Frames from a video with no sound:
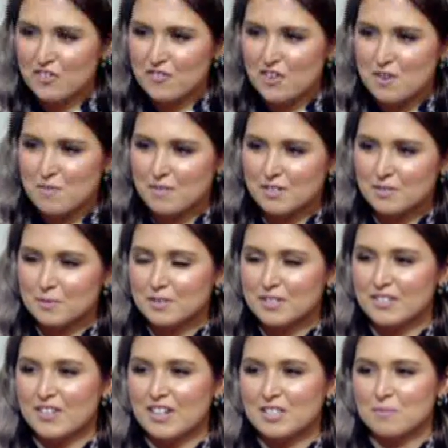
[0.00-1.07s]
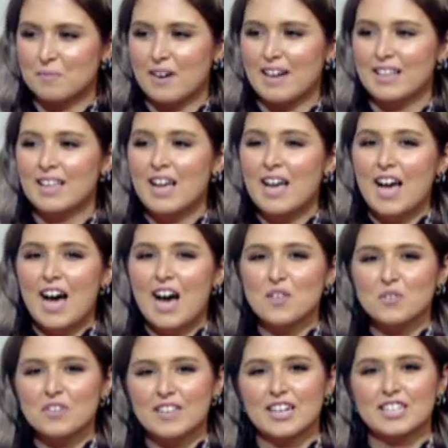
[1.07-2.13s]
you very much, Mr. Rajpal. And
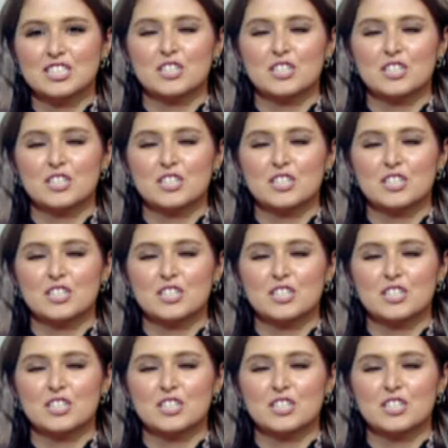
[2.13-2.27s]
with that,